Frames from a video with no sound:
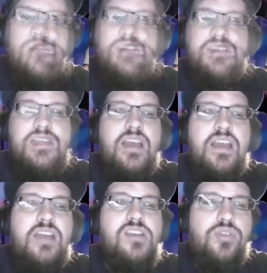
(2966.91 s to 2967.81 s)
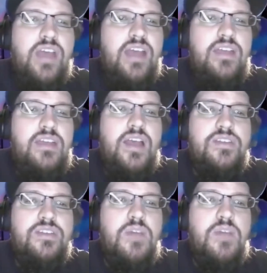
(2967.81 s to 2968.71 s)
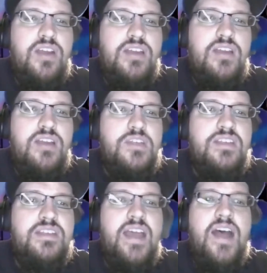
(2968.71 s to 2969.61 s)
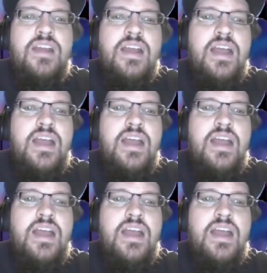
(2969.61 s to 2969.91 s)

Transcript: Because he had known that their mother had come into town.